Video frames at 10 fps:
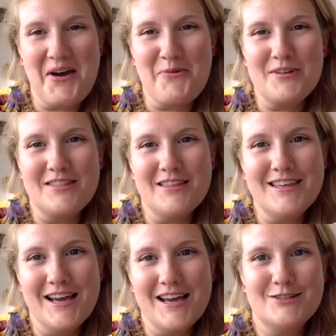with a
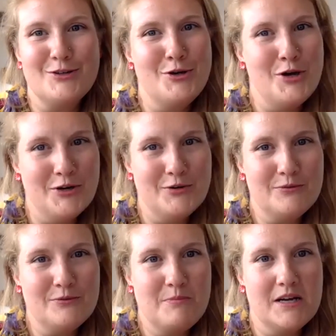yes or
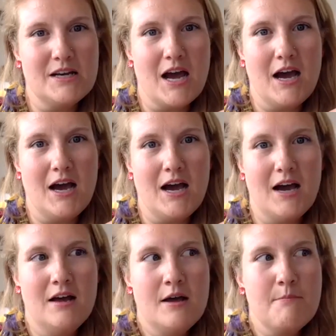no, but
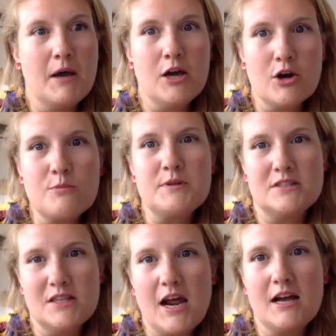my hope is
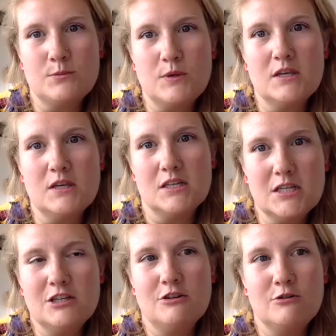that as we
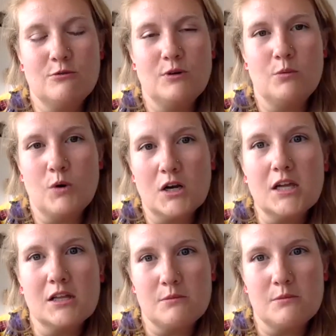continue in
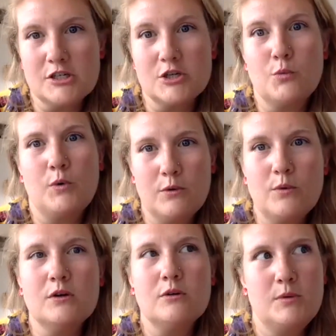working in the project, we
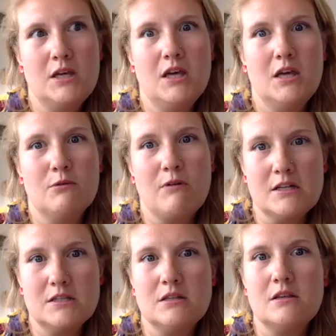will be
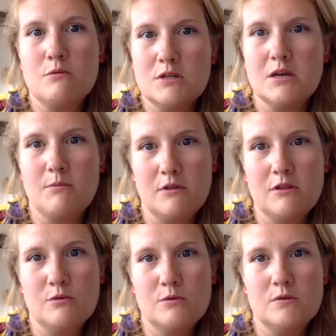wrestling with some of
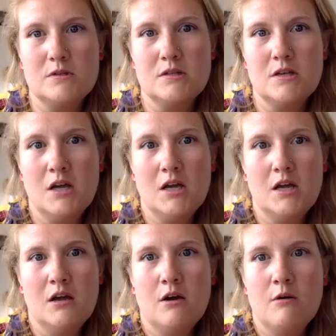those
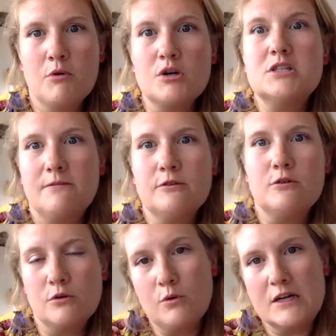more
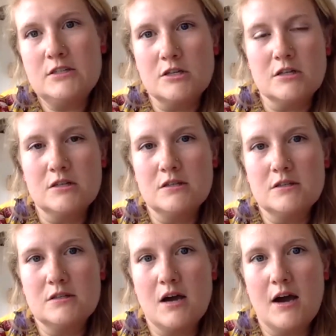difficult questions